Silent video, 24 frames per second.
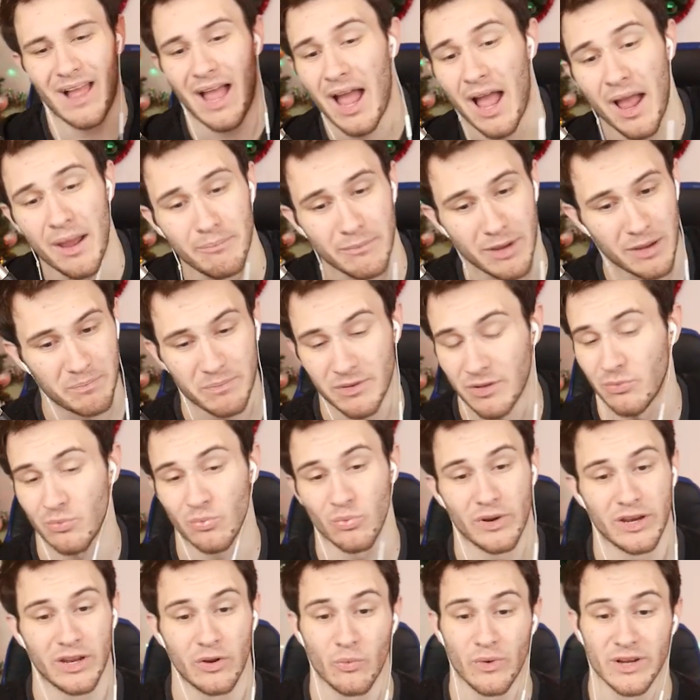I might be
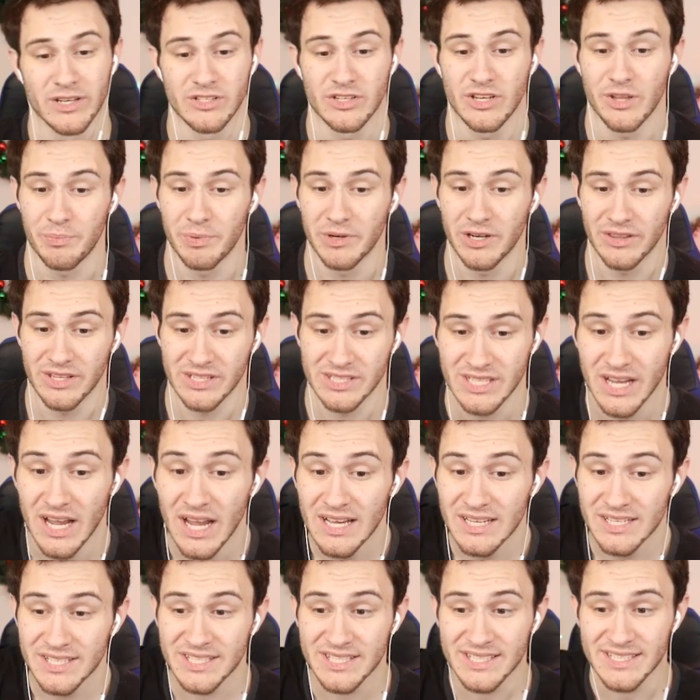reading way too deep into this.
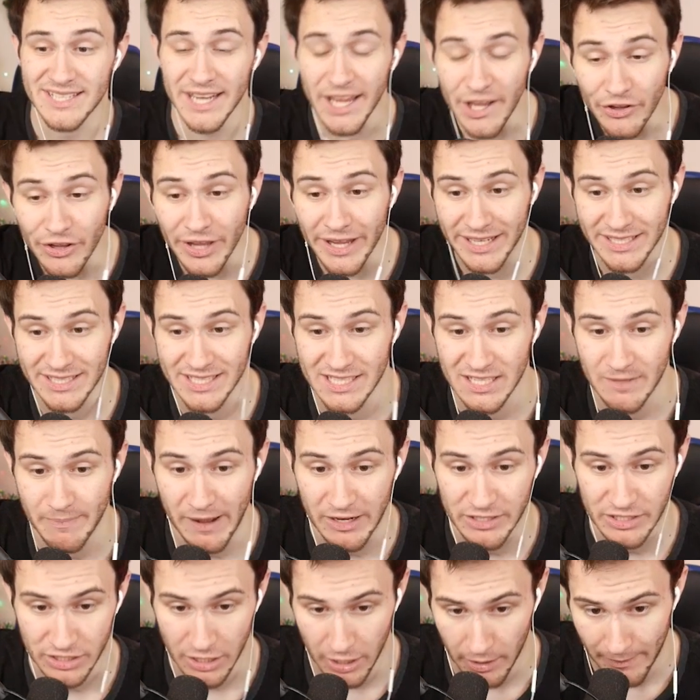Steelix is
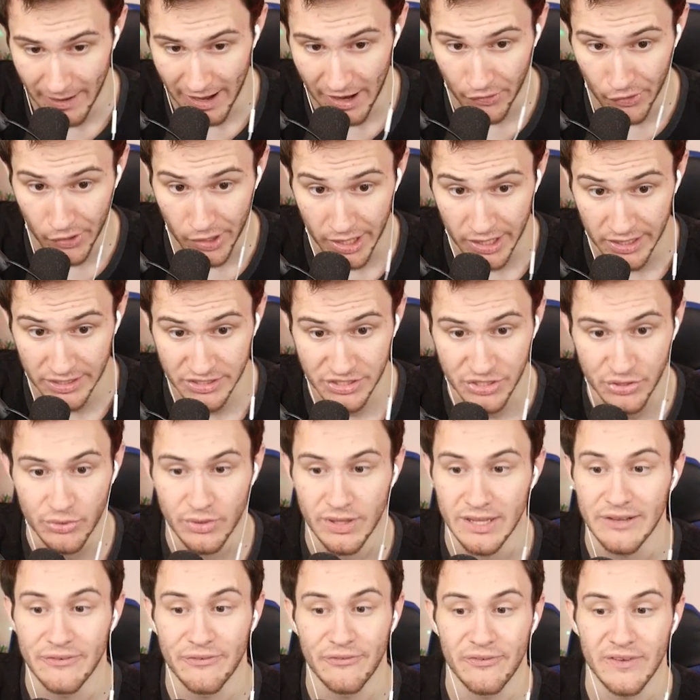about to come out onto
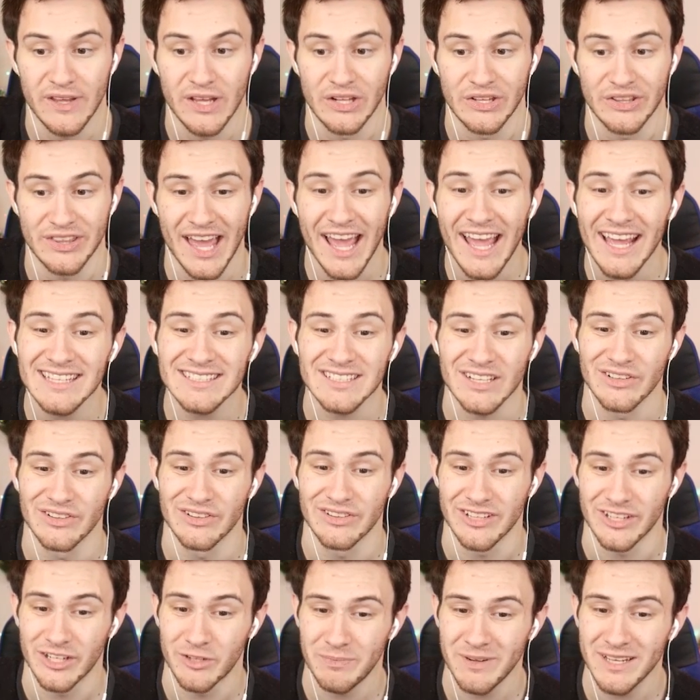the field. That is a
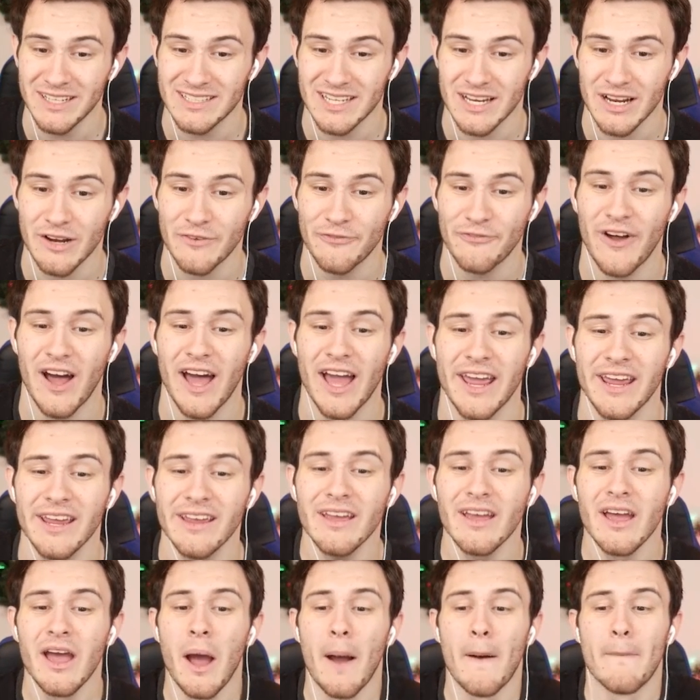little bit
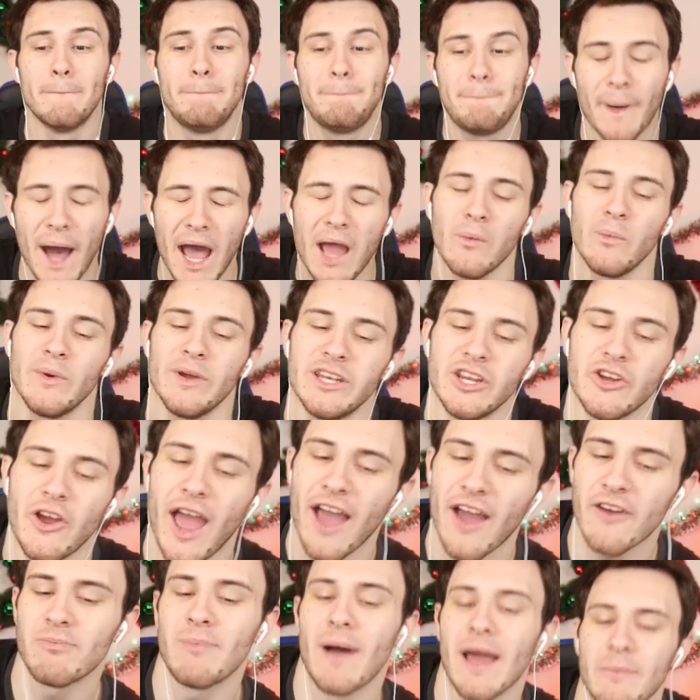terrifying, but we do
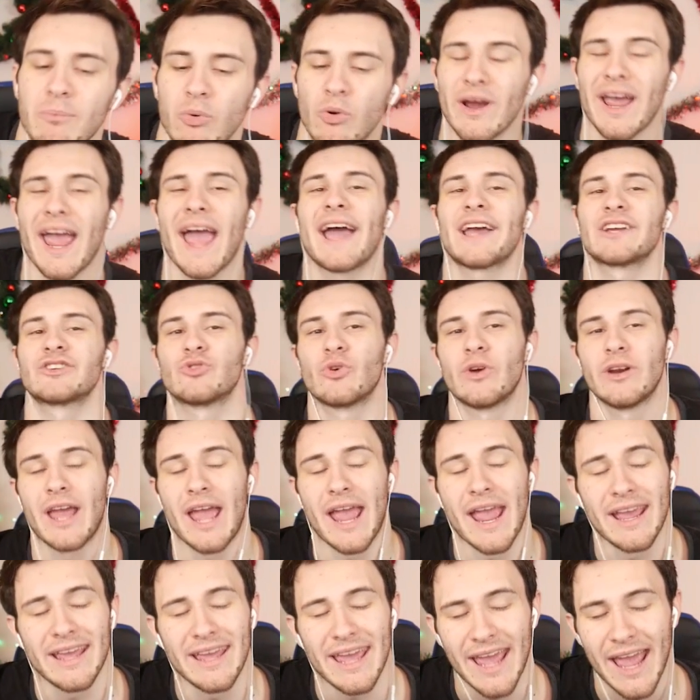have my boy Asteroid,
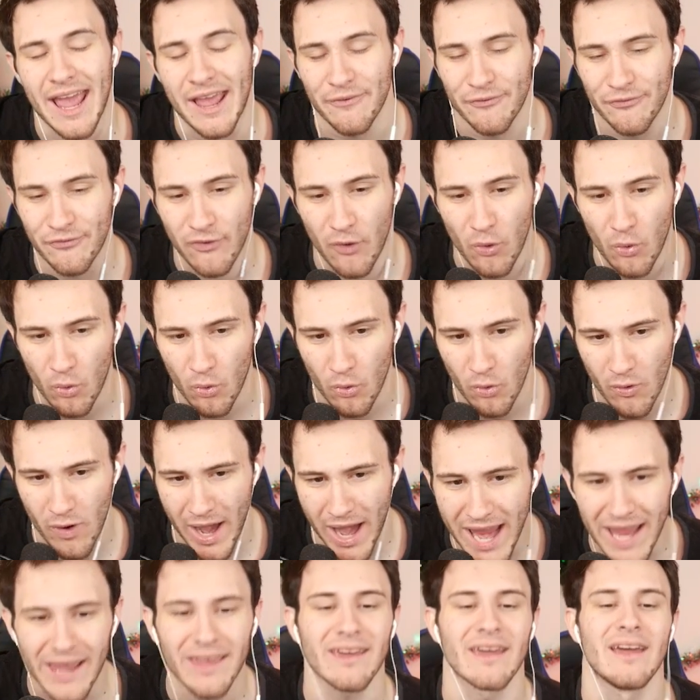aka
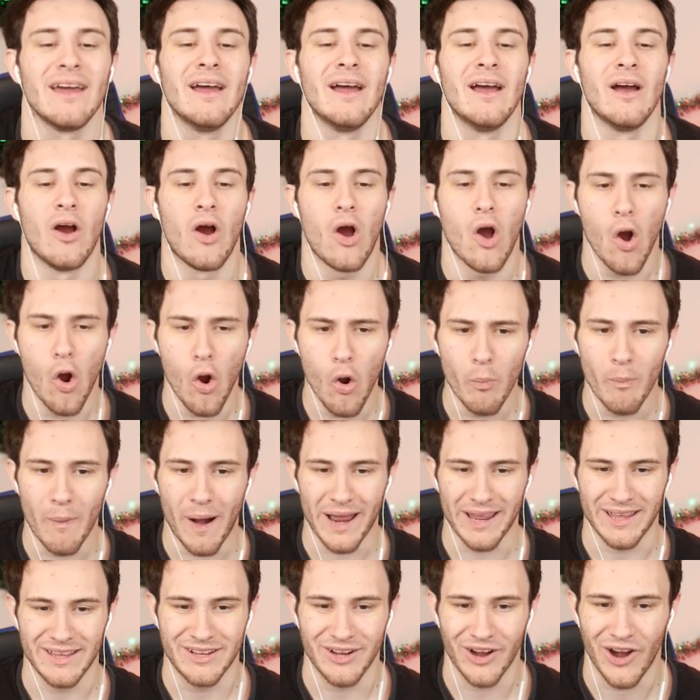Frank. Oh
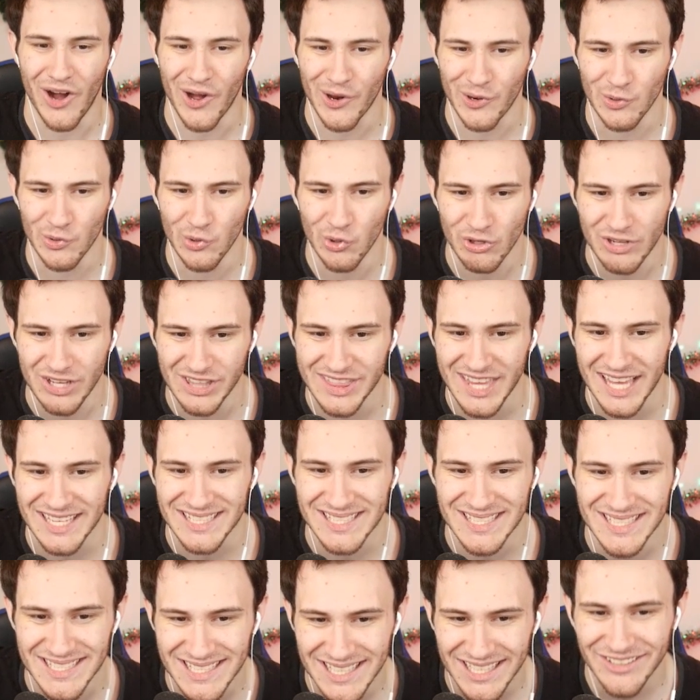my God, look at that
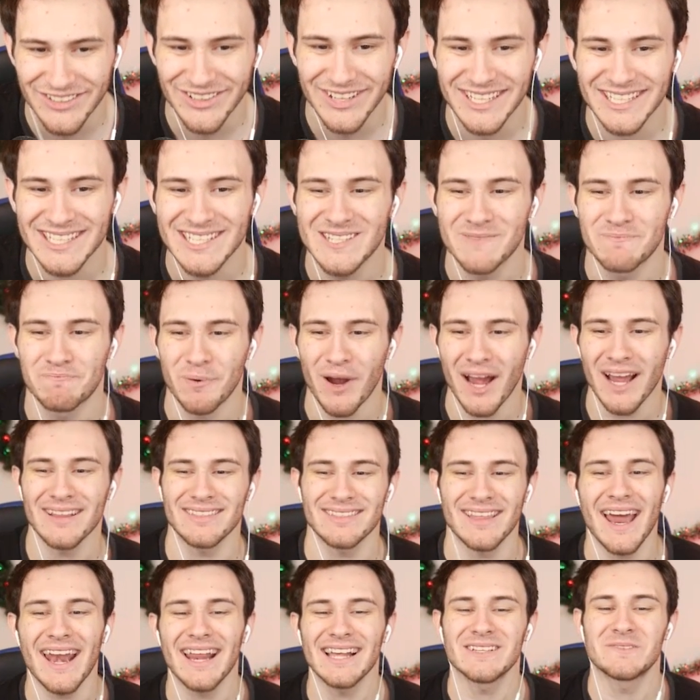Steelix
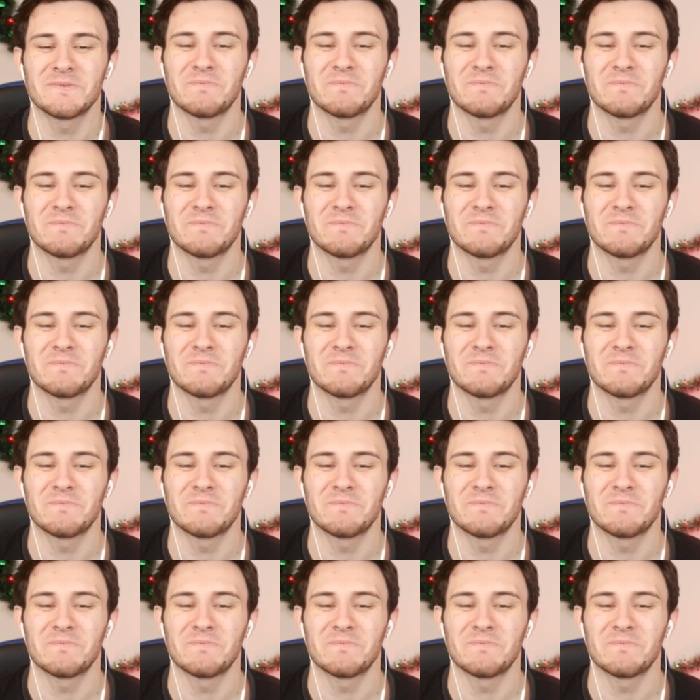sprite. That is